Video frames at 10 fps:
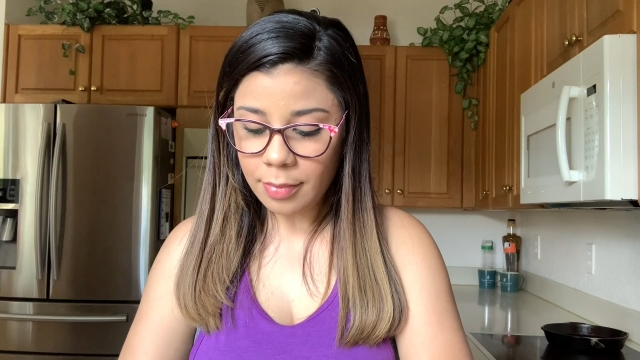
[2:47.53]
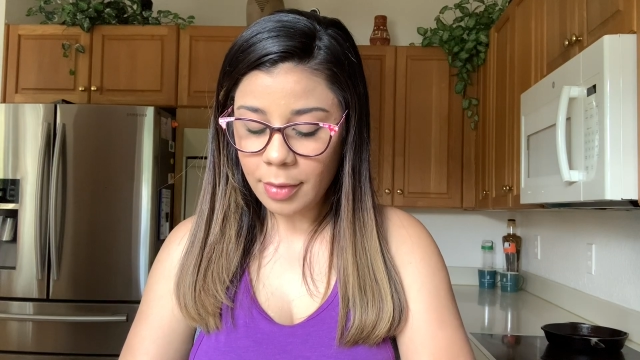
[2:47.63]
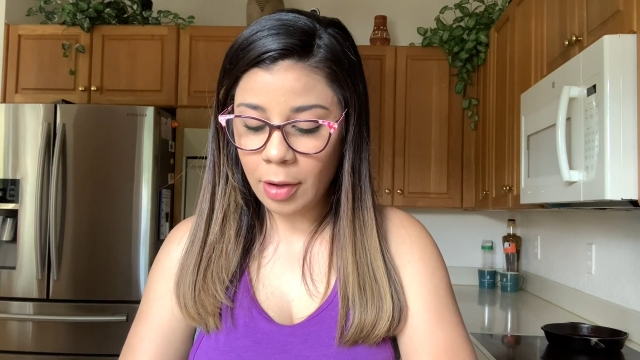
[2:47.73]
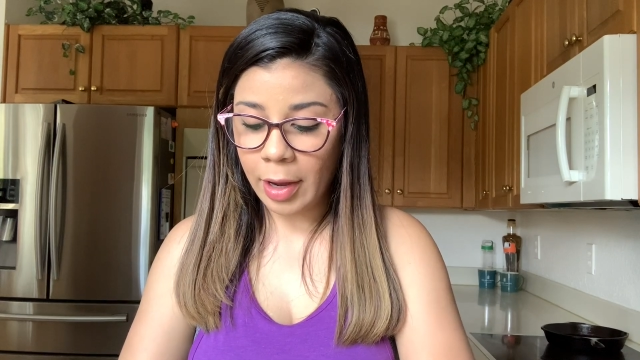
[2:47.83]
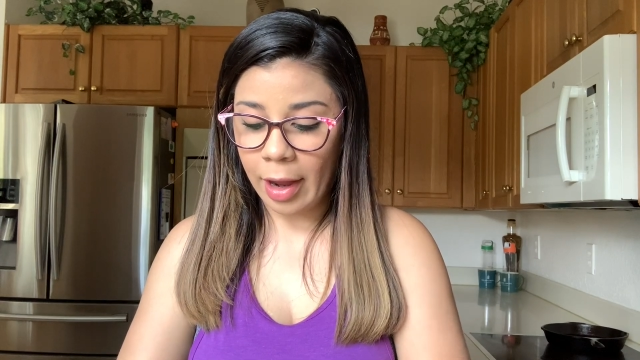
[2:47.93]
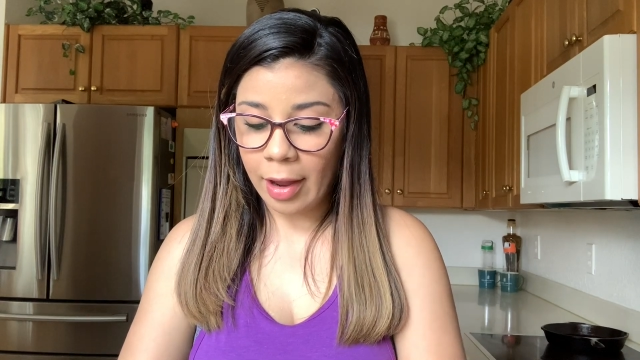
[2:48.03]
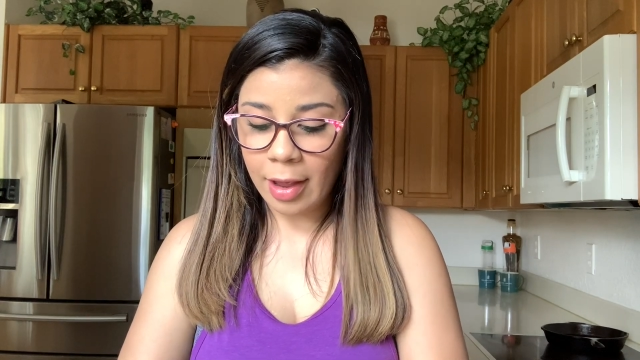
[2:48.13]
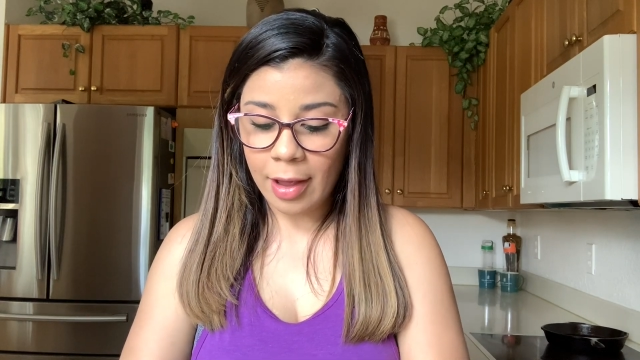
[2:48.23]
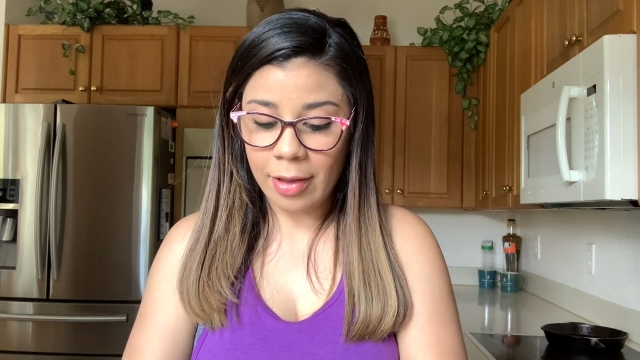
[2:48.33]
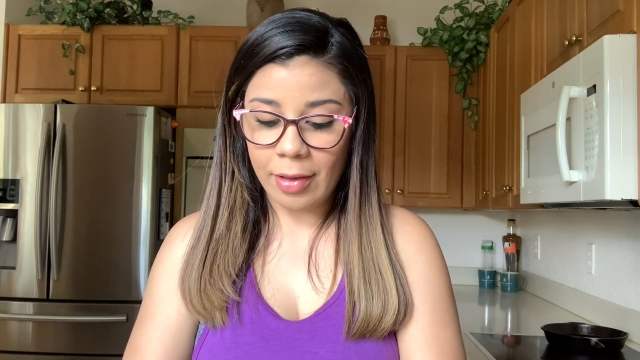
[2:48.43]
Okay.
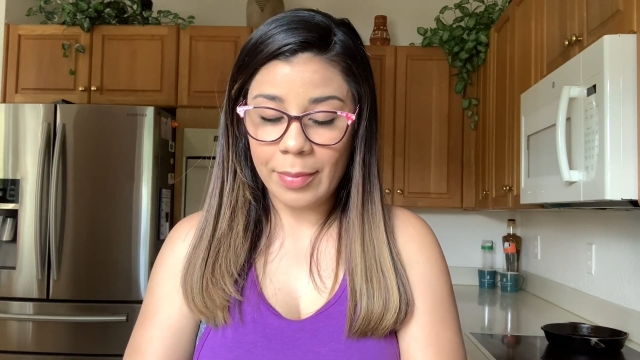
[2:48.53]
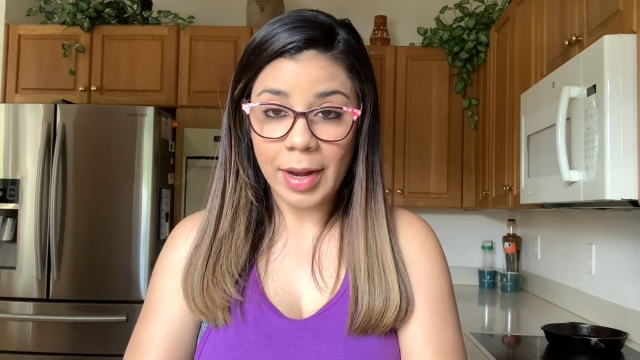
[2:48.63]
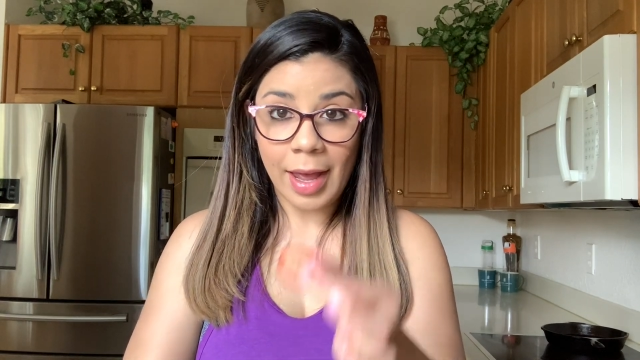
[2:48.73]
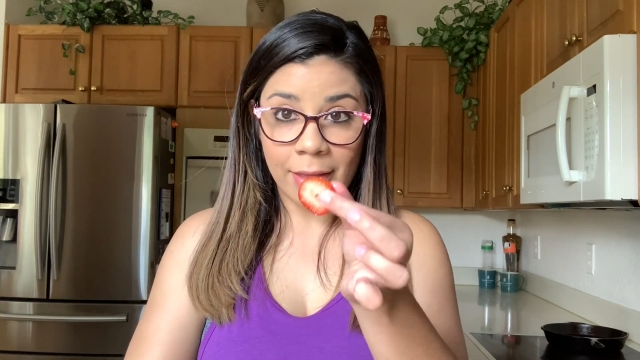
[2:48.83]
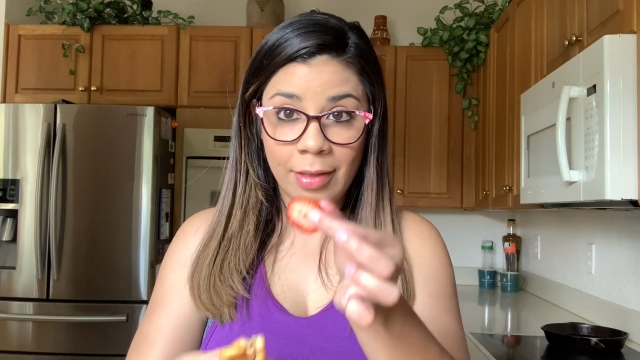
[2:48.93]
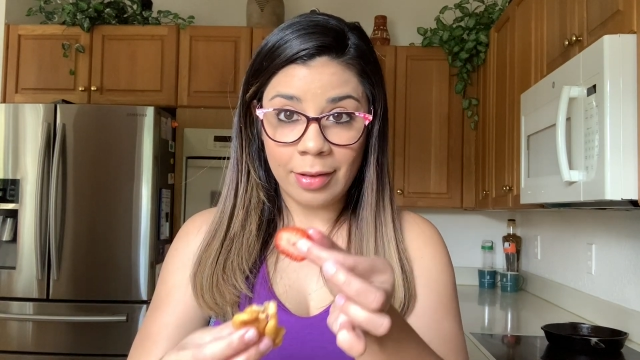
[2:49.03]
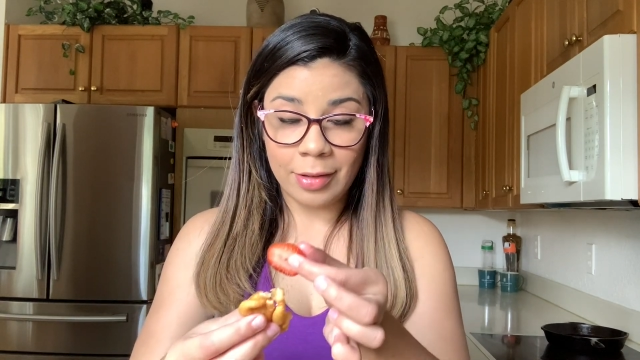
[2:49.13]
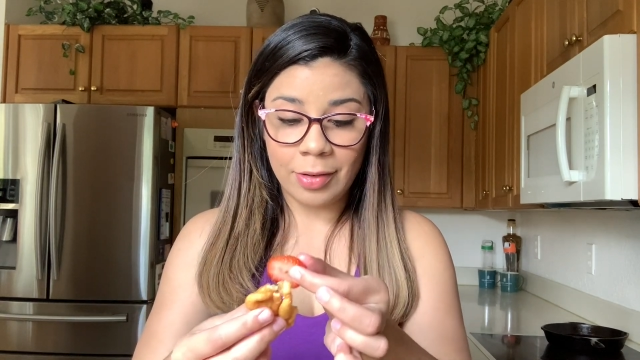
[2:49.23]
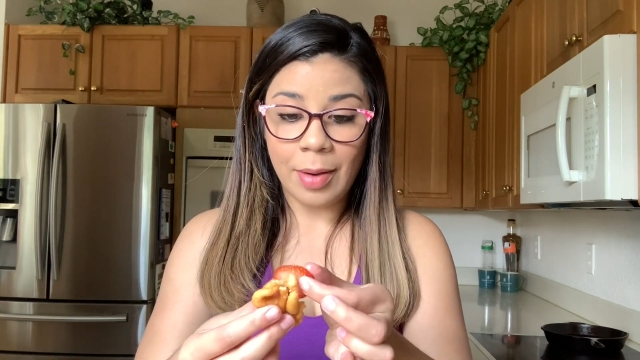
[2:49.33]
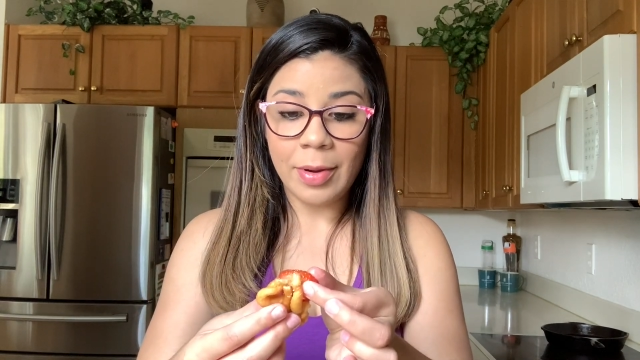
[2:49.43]
So I'm gonna add the
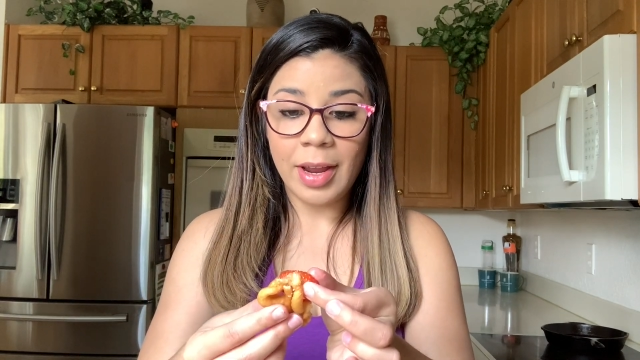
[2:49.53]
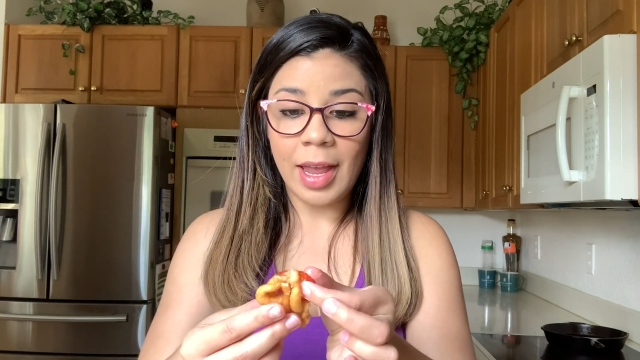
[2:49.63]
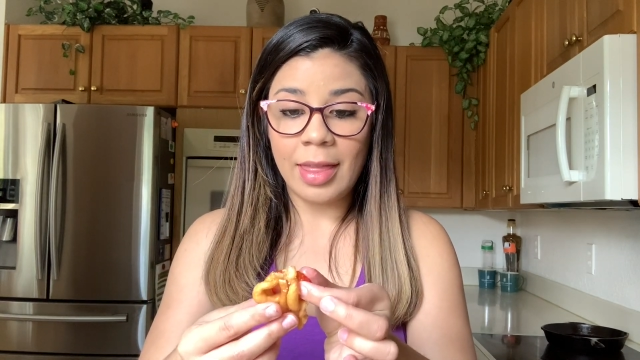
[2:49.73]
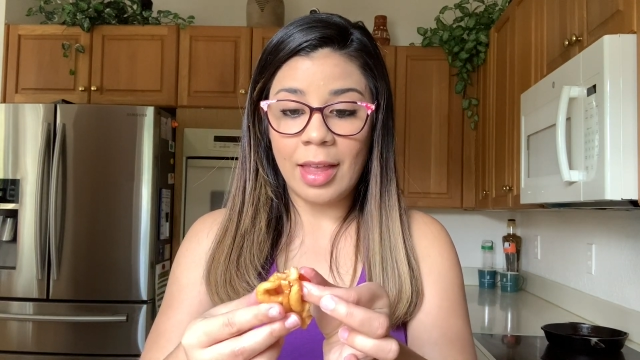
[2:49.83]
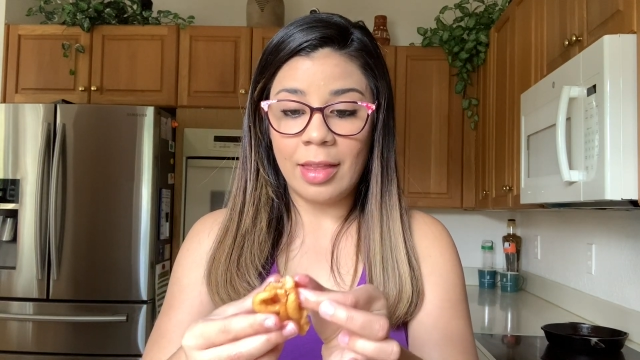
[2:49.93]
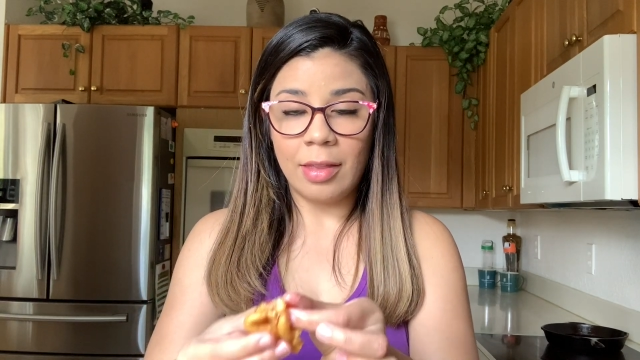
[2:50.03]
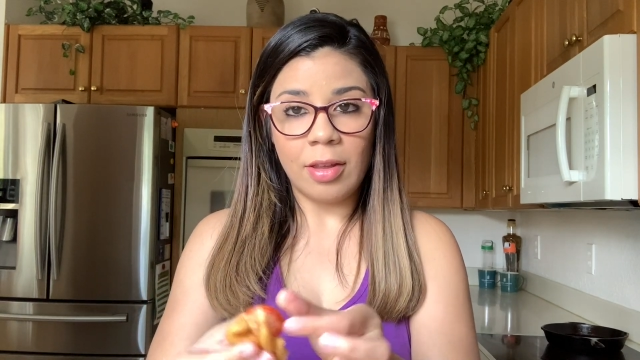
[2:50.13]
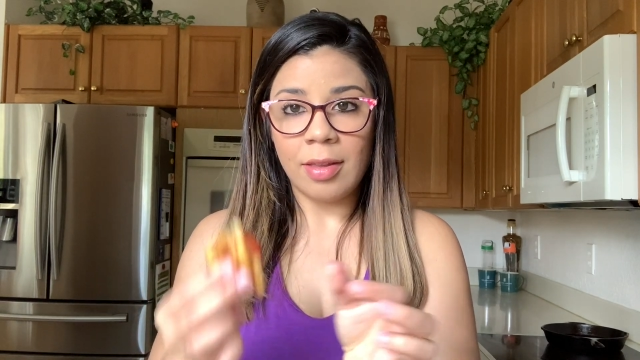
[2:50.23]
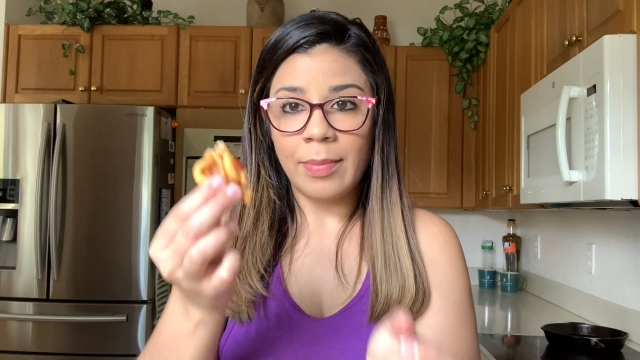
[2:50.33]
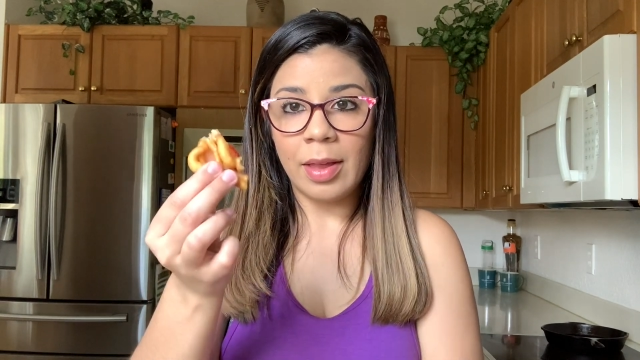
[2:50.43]
strawberry and then
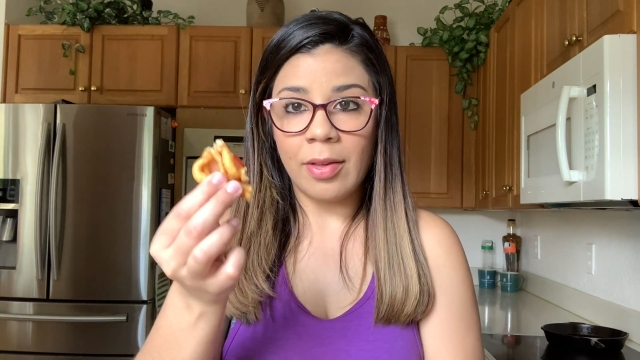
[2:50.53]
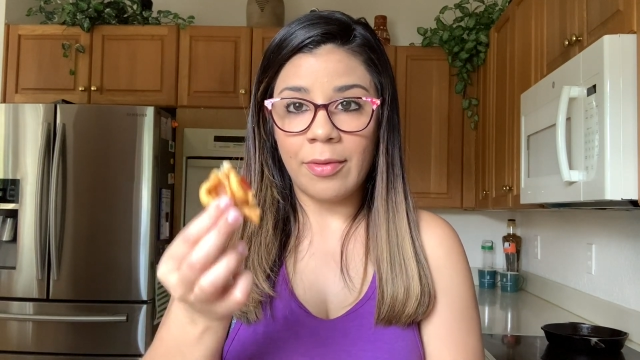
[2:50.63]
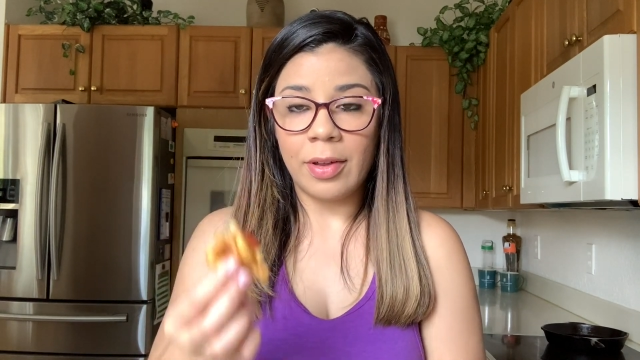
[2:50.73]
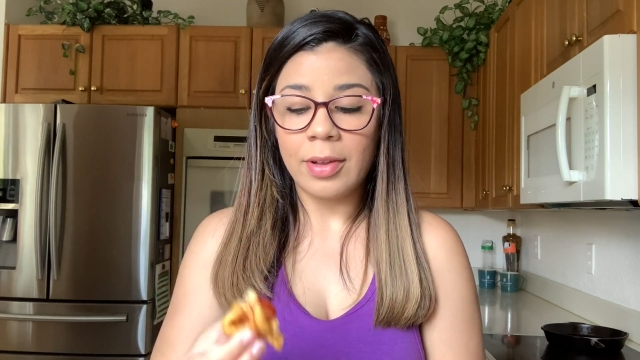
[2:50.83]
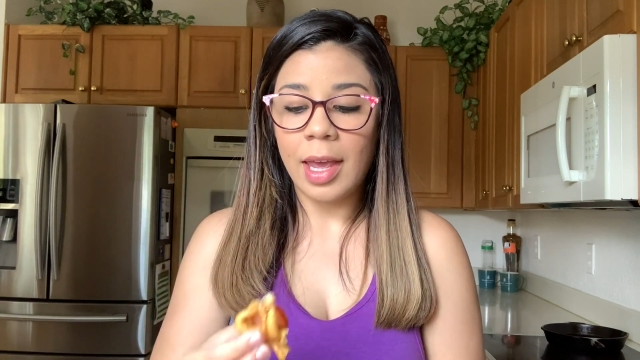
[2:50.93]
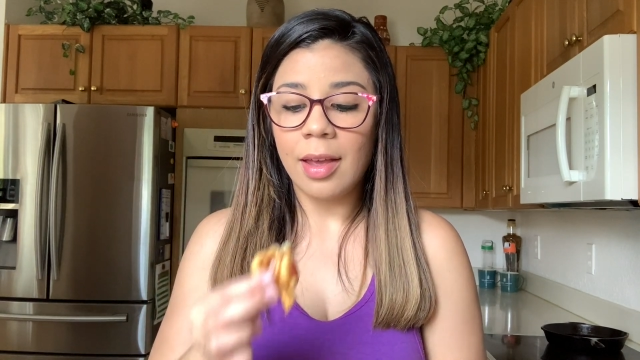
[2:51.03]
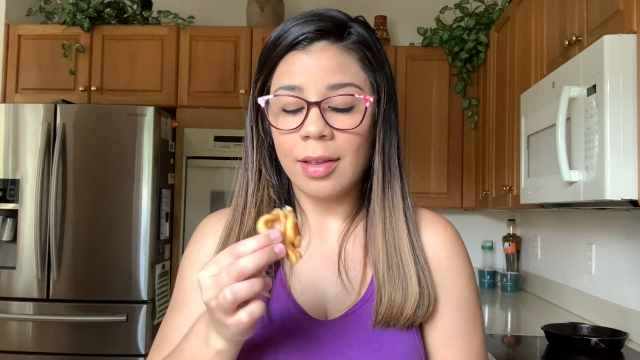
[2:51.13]
just a piece of funnel cake.